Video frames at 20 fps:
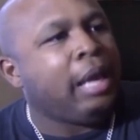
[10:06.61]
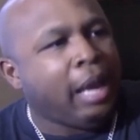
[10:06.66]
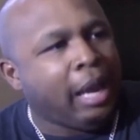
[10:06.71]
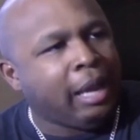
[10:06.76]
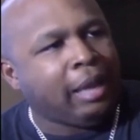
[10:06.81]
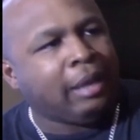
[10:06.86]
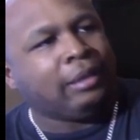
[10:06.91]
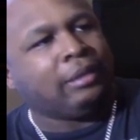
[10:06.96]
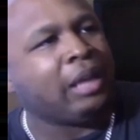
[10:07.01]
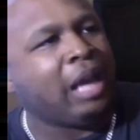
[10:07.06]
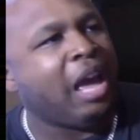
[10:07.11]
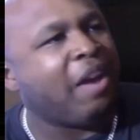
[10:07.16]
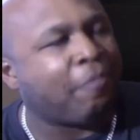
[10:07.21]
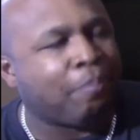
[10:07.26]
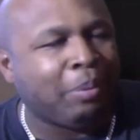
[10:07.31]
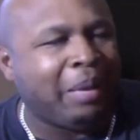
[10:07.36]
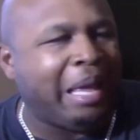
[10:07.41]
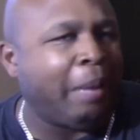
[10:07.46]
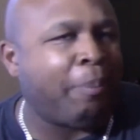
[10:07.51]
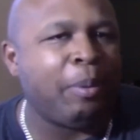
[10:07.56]
and
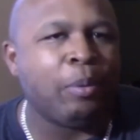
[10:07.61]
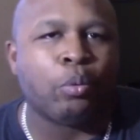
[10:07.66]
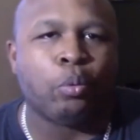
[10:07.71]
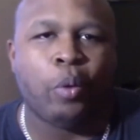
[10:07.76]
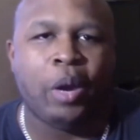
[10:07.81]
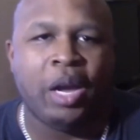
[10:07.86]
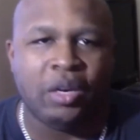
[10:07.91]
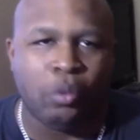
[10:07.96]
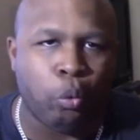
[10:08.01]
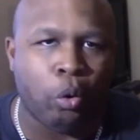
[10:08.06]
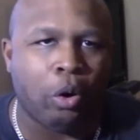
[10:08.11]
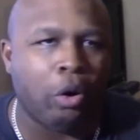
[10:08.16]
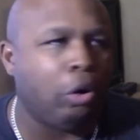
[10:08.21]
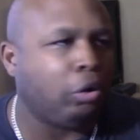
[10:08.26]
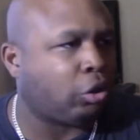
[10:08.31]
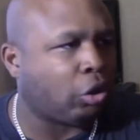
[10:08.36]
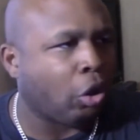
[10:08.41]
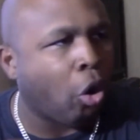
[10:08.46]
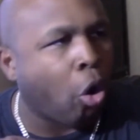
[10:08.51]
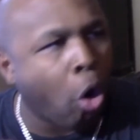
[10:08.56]
if black people ran the
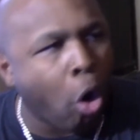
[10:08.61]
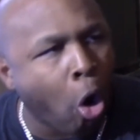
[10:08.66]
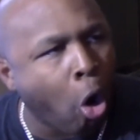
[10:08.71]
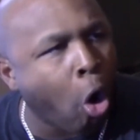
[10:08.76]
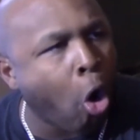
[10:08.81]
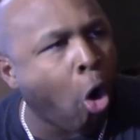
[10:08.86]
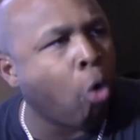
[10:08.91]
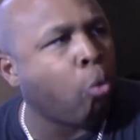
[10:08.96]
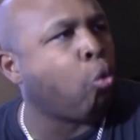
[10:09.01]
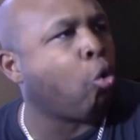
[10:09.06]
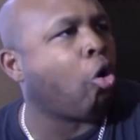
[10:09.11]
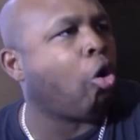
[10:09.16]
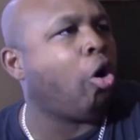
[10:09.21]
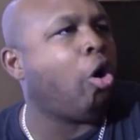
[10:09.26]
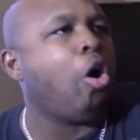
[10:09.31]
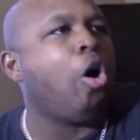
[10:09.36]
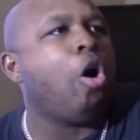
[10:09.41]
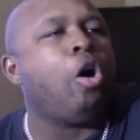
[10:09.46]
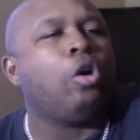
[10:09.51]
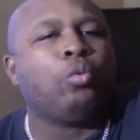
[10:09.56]
world, the whole
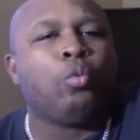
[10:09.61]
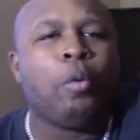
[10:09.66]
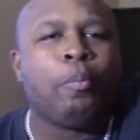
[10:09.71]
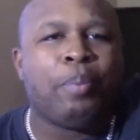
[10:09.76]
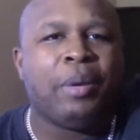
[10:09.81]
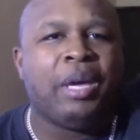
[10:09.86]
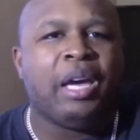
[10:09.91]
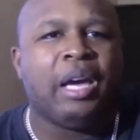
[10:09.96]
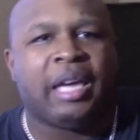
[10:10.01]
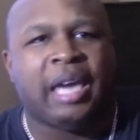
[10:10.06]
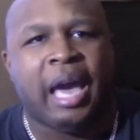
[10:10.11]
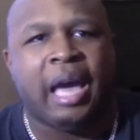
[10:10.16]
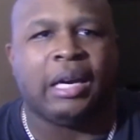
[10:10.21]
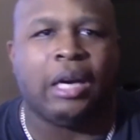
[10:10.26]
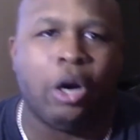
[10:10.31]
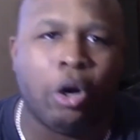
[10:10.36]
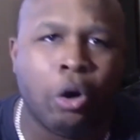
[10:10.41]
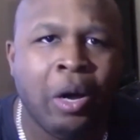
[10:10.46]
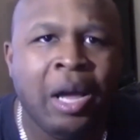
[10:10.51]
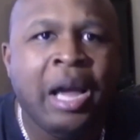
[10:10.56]
world would be a
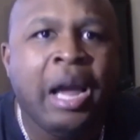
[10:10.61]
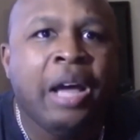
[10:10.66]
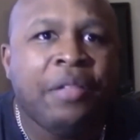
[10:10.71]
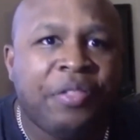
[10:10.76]
ghetto.